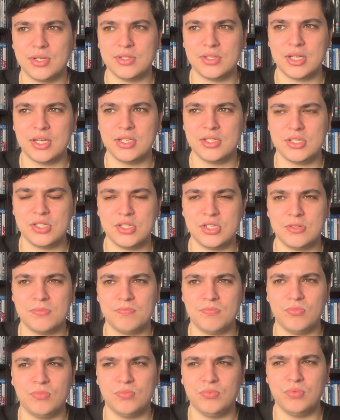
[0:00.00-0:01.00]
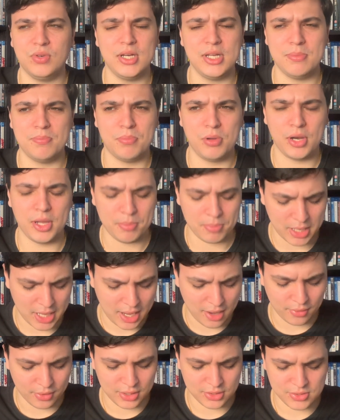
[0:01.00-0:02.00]
I was like, this is just really pulling me
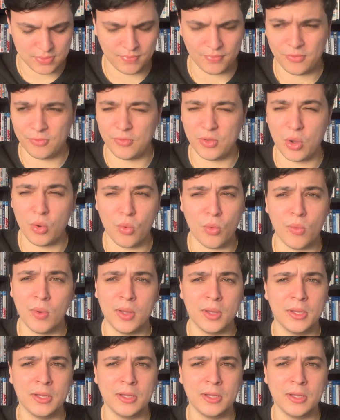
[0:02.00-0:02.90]
out. It doesn't feel